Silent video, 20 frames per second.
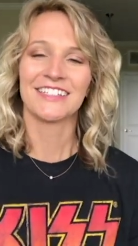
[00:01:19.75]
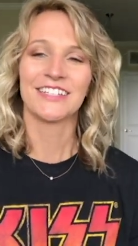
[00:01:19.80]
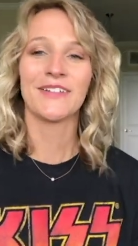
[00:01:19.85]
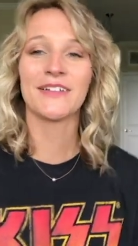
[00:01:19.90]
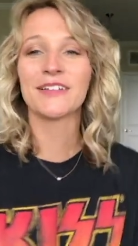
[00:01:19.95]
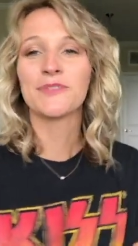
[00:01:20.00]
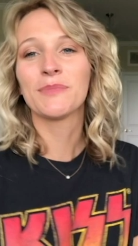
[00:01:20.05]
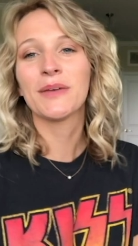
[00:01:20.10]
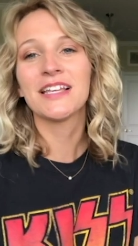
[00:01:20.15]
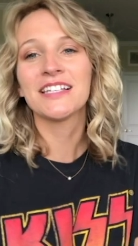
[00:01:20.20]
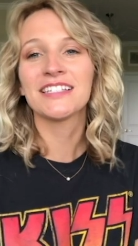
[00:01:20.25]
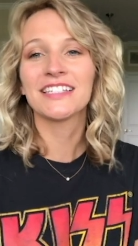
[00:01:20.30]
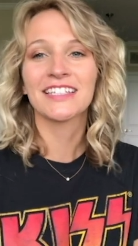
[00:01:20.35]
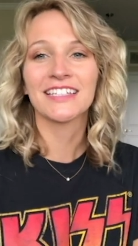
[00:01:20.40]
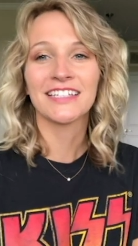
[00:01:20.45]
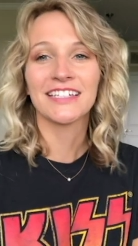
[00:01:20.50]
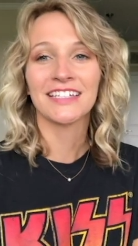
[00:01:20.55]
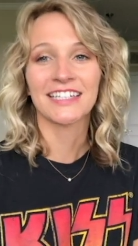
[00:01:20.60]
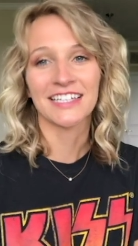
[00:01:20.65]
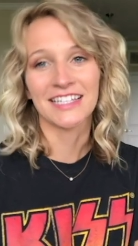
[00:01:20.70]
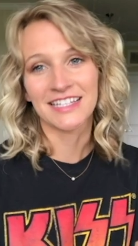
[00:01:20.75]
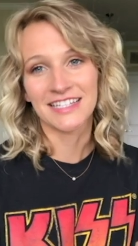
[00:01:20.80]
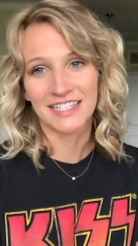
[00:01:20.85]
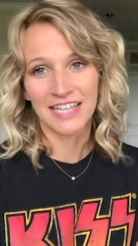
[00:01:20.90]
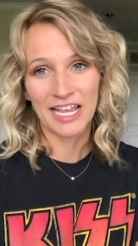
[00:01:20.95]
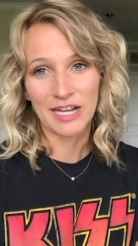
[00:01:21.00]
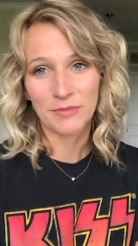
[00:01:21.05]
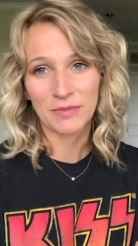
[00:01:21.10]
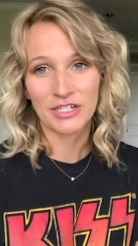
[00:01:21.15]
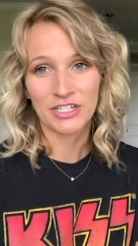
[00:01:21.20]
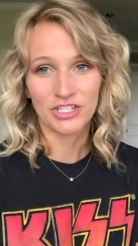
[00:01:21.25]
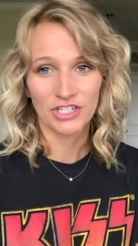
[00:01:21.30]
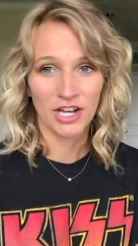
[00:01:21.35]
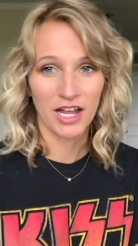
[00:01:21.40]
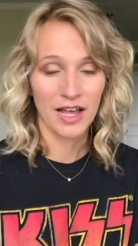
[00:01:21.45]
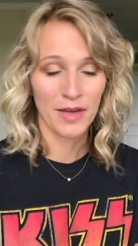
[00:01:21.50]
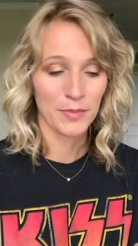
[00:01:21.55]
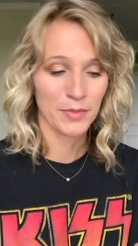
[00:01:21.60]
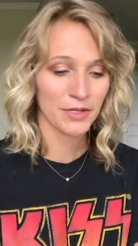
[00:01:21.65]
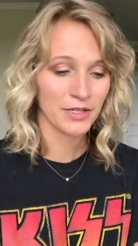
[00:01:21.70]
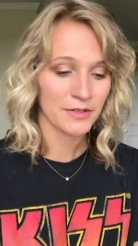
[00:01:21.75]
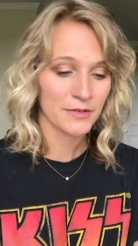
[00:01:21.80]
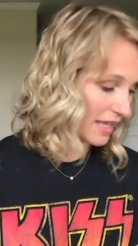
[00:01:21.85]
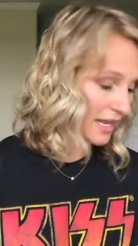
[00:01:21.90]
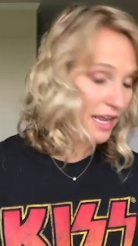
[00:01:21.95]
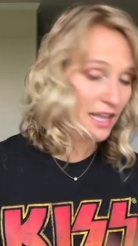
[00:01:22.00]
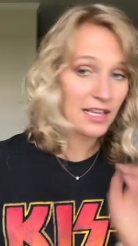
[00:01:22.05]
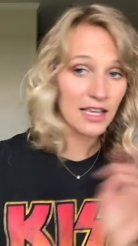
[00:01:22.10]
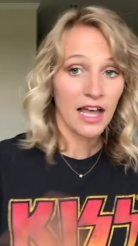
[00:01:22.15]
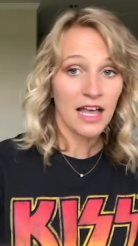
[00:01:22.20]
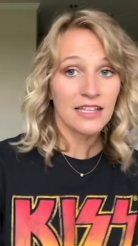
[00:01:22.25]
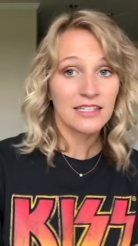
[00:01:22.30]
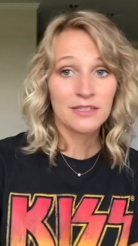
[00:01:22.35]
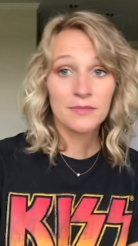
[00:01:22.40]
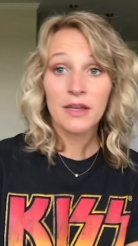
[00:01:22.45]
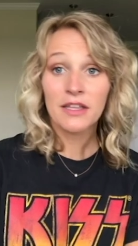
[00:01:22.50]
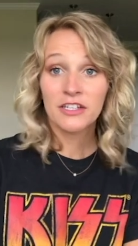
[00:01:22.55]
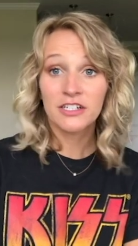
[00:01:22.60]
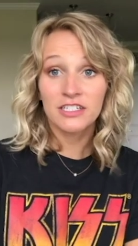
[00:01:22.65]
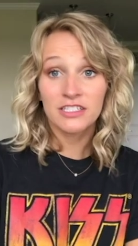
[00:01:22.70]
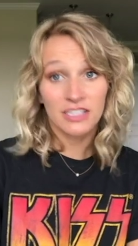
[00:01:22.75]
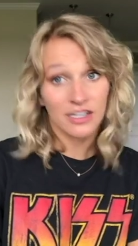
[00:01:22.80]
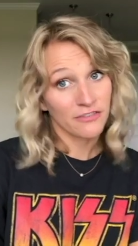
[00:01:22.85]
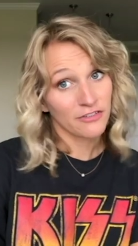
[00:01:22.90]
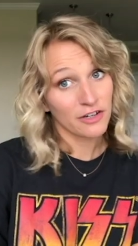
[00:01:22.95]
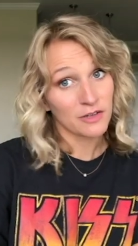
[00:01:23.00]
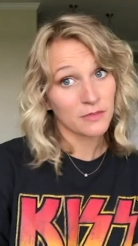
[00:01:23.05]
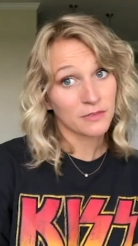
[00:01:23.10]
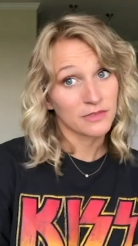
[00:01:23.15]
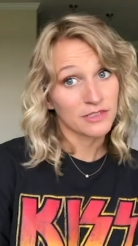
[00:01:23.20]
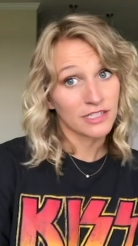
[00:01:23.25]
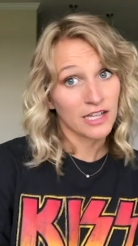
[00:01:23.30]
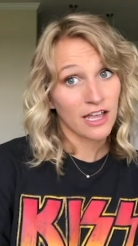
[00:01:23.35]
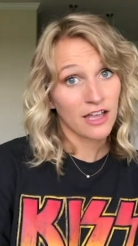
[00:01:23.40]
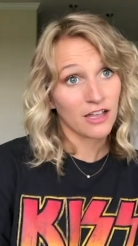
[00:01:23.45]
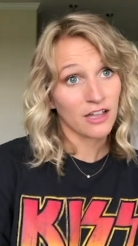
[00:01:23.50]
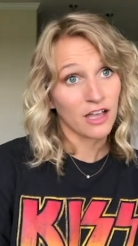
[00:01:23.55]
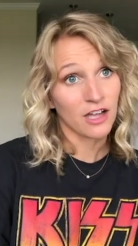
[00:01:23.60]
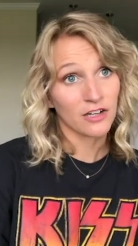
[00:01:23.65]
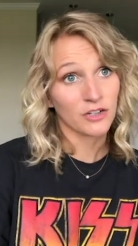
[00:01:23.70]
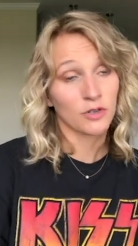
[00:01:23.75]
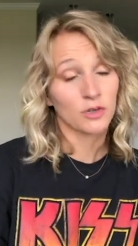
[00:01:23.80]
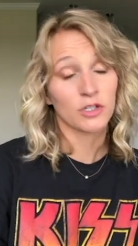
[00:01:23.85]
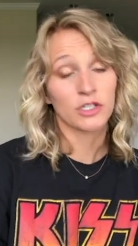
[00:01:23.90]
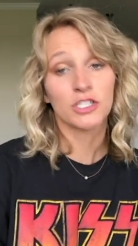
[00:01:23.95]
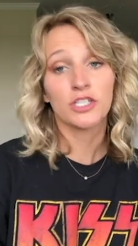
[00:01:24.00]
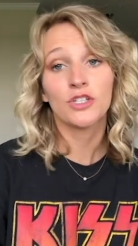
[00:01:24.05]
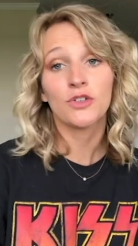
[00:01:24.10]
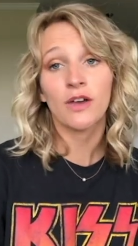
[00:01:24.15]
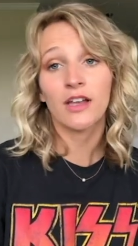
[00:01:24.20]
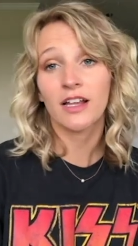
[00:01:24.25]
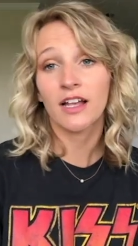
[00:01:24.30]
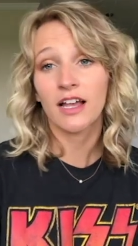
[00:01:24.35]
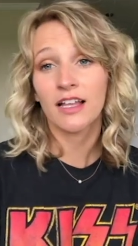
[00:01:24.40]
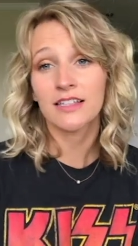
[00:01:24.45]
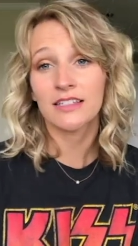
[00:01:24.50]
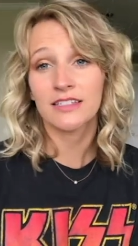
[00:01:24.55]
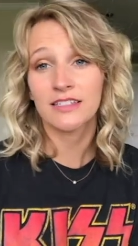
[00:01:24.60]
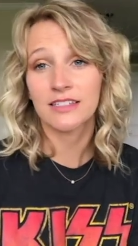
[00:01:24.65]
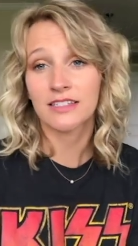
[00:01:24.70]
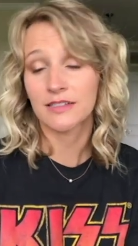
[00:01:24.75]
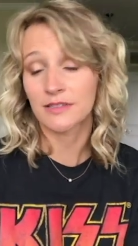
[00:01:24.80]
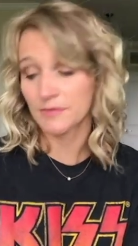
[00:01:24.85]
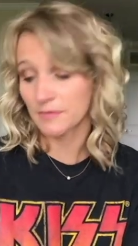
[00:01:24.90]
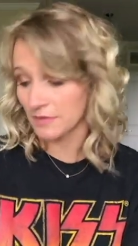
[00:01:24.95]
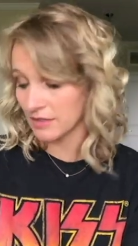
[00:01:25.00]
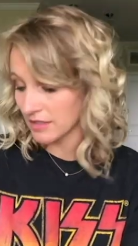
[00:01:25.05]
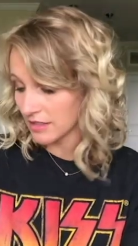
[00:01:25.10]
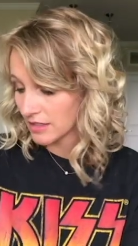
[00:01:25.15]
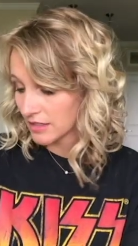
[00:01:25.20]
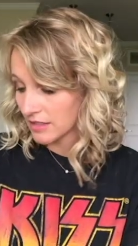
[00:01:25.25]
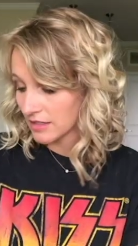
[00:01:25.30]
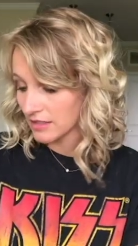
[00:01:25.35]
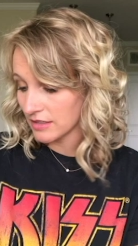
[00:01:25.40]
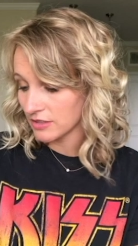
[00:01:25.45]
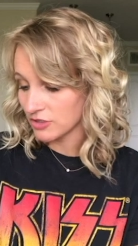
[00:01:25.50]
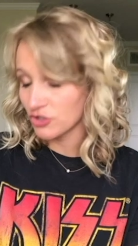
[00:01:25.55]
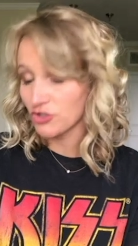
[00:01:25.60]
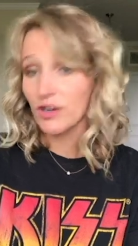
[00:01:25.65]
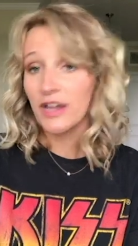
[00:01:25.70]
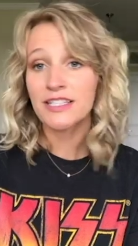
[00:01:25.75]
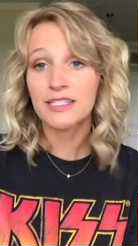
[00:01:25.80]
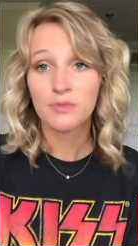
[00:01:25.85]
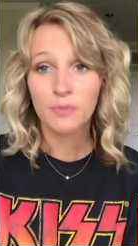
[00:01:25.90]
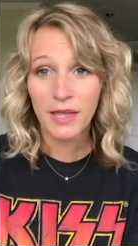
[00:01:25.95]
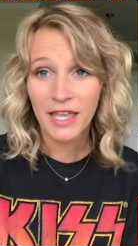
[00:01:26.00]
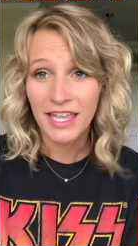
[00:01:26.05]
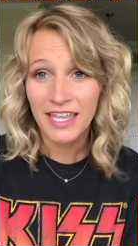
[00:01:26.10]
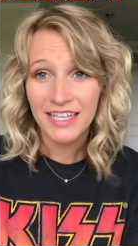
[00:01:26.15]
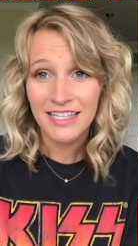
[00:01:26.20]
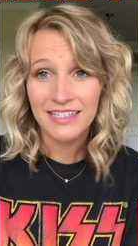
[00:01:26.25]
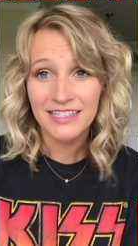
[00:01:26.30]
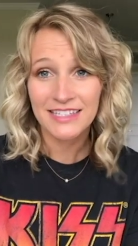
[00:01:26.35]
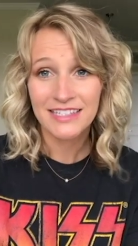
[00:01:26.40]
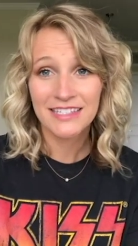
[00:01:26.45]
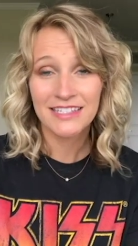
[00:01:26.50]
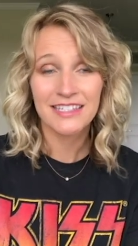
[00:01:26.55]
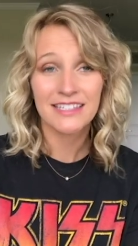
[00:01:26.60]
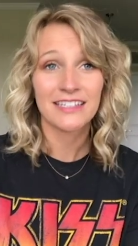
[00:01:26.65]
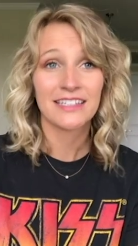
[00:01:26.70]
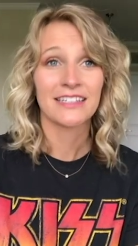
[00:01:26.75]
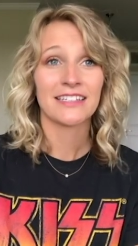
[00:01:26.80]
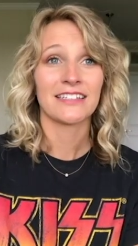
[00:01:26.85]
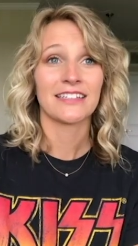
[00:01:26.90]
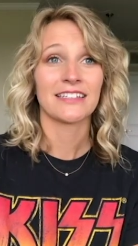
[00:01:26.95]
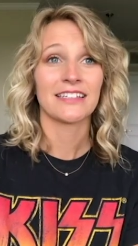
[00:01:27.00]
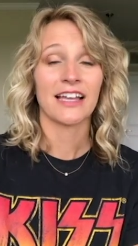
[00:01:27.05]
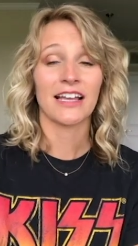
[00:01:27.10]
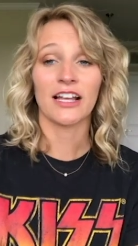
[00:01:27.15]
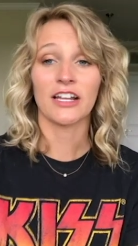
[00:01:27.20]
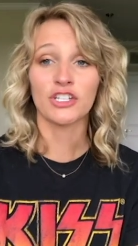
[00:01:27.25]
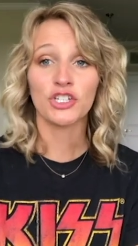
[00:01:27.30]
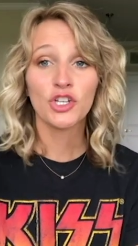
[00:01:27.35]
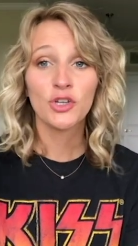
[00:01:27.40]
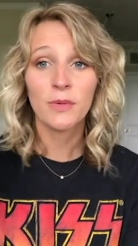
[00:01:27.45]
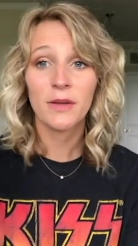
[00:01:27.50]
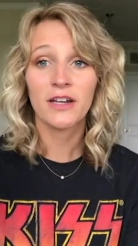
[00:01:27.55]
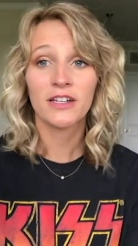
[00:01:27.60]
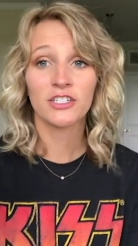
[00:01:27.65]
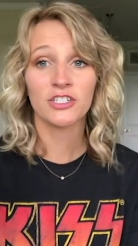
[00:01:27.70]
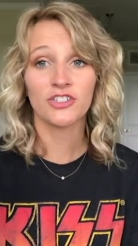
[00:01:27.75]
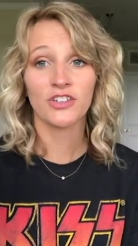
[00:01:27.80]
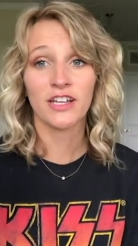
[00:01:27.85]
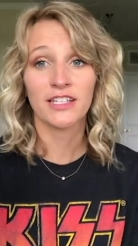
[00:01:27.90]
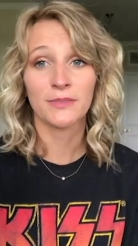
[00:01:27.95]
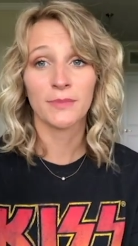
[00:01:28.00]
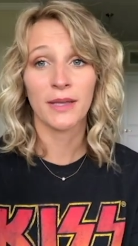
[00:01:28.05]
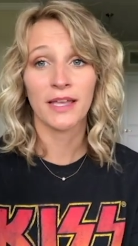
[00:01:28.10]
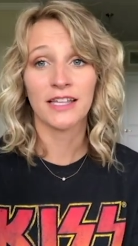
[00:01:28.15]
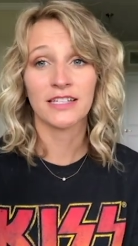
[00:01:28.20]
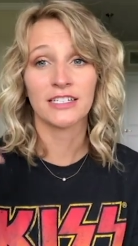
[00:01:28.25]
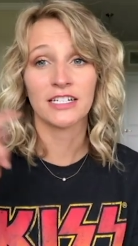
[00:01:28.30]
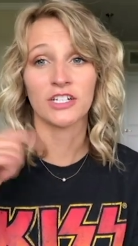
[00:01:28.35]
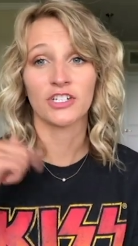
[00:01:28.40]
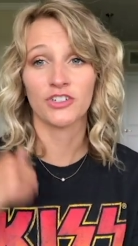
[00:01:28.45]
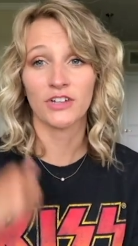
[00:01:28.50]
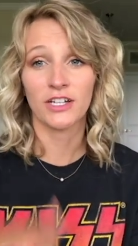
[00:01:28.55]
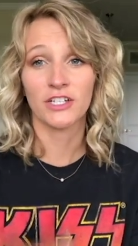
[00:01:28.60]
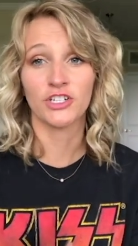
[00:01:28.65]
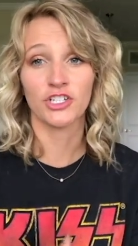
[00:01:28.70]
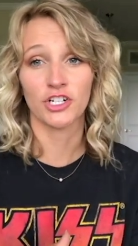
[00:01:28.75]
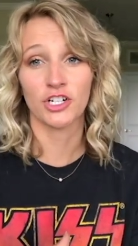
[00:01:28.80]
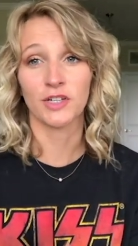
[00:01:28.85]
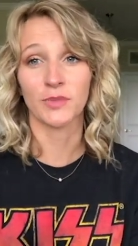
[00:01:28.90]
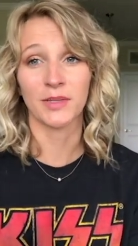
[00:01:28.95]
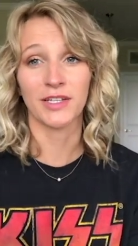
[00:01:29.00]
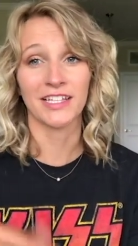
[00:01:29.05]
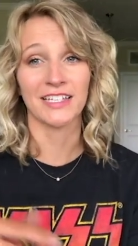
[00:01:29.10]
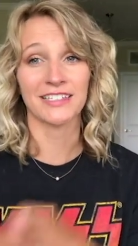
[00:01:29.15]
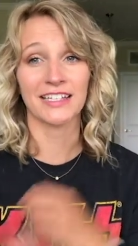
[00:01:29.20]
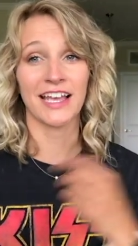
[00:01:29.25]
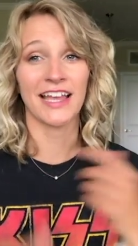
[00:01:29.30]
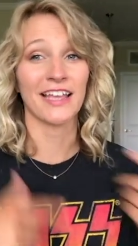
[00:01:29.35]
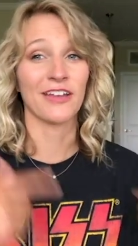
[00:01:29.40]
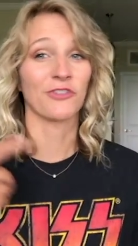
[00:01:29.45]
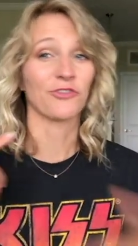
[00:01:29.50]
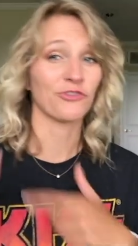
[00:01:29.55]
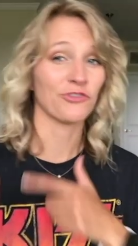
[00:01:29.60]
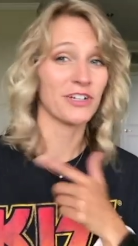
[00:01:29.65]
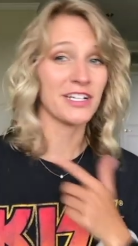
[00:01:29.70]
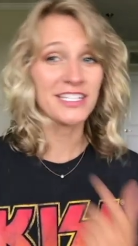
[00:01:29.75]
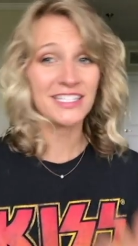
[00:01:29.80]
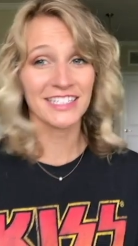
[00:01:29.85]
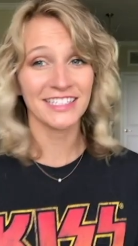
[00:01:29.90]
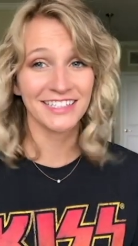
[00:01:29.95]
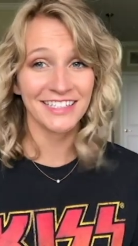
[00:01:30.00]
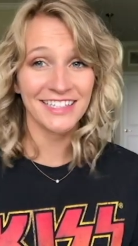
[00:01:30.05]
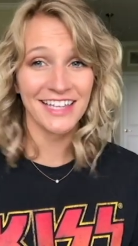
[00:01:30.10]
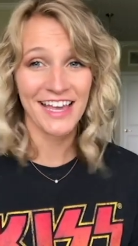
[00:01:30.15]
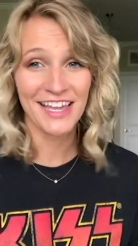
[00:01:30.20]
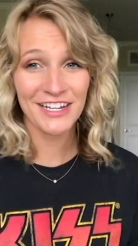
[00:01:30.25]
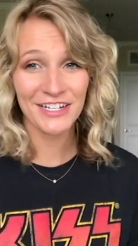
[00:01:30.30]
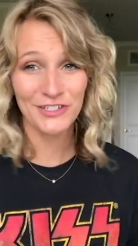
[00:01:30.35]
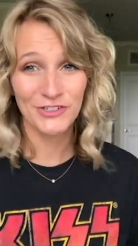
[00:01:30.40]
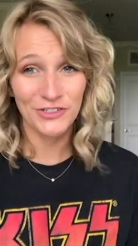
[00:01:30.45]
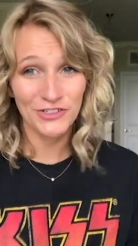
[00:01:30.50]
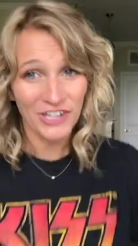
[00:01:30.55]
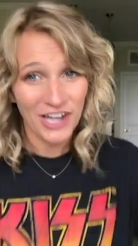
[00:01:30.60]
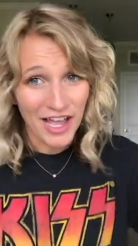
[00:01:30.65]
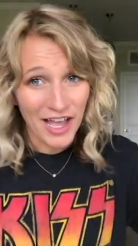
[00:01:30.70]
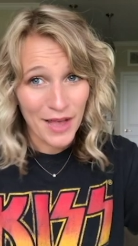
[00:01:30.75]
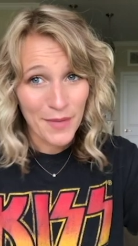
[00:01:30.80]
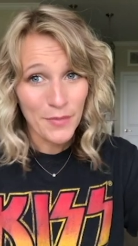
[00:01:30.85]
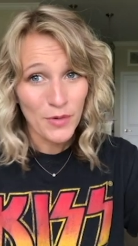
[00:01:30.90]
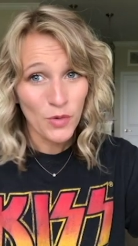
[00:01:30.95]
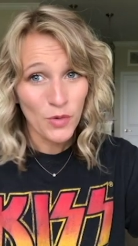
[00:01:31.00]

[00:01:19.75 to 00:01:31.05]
so it's basically a consignment shop. And I got some other stuff from Style Encore too. I got some dress pants, I got two pairs of dress pants and a dress shirt because I recently got a new job.